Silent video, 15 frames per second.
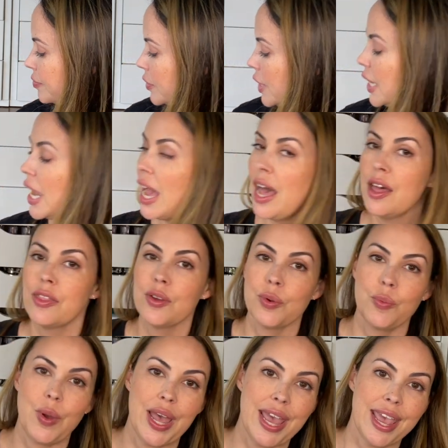The other
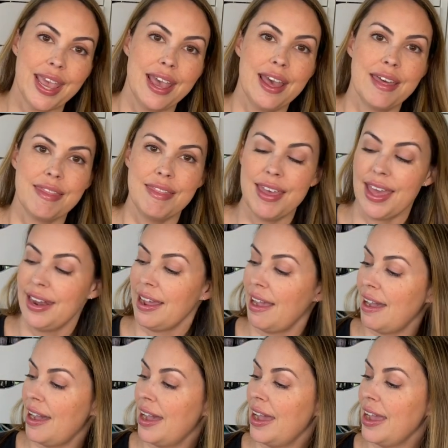way that
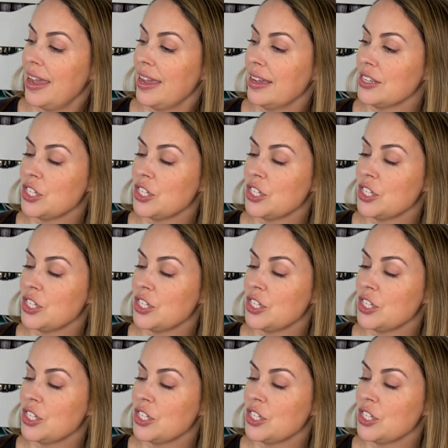I